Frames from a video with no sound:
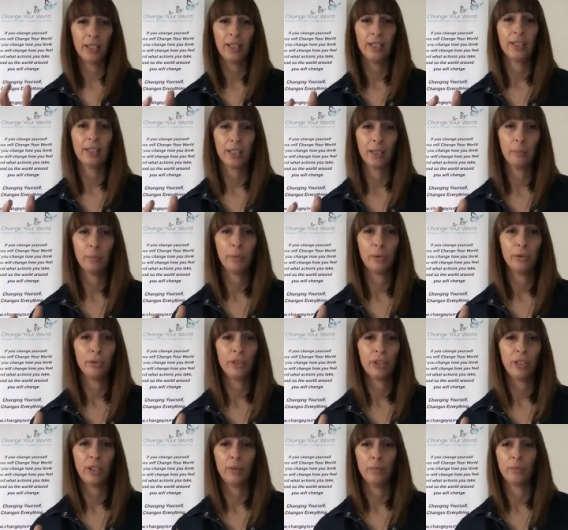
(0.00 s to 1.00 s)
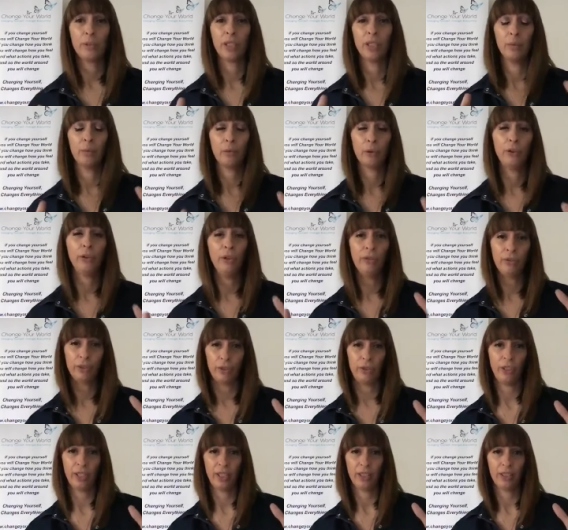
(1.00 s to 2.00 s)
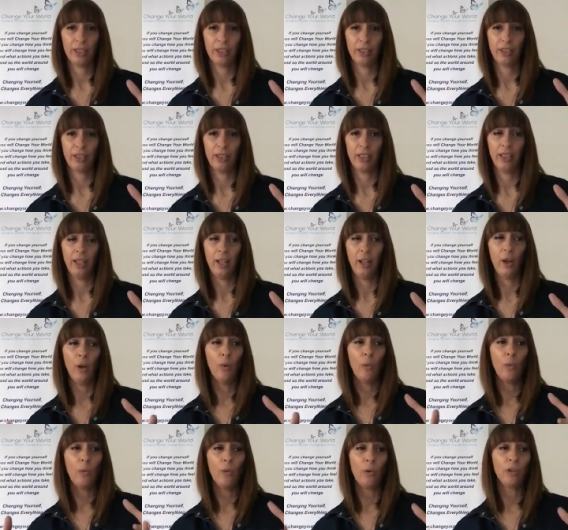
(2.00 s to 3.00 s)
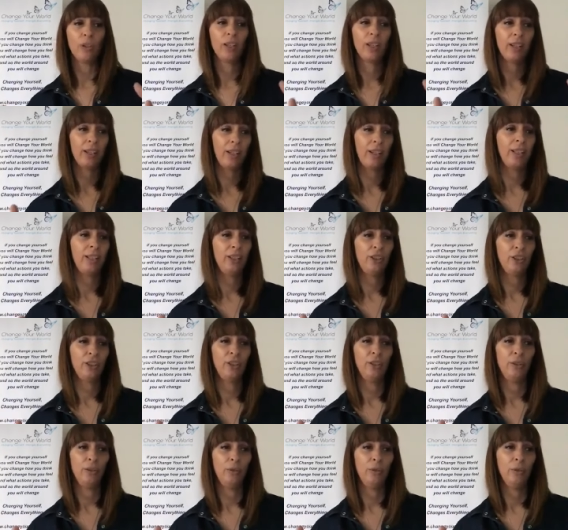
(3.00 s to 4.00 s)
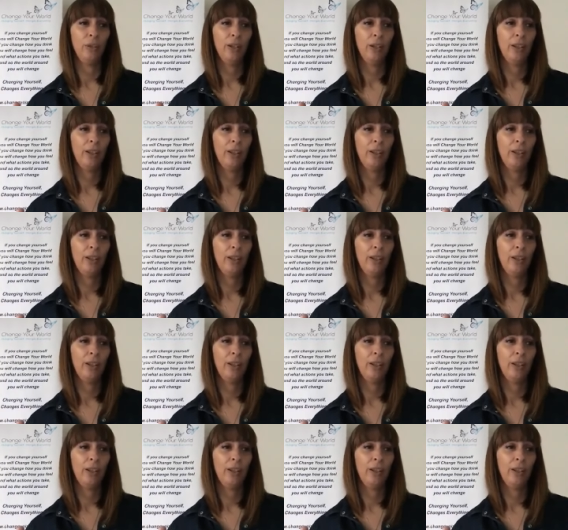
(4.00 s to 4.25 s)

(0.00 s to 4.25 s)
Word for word: in simple terms improve on yesterday what can i do